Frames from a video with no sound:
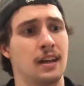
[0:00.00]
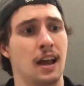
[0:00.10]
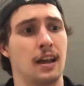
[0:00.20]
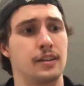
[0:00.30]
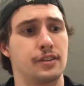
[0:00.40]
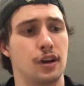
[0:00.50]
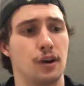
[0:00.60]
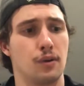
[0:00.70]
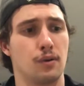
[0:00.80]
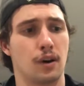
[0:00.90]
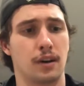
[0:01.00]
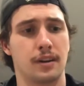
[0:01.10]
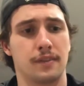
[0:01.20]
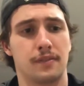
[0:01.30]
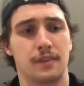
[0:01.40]
and toe are
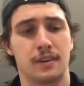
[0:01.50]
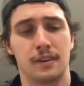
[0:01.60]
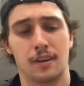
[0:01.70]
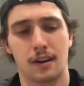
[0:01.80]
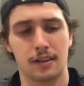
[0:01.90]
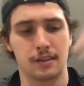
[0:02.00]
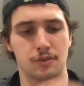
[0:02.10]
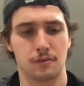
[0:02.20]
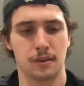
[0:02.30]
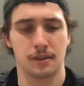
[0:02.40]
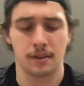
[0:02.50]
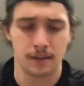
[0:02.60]
different on each one.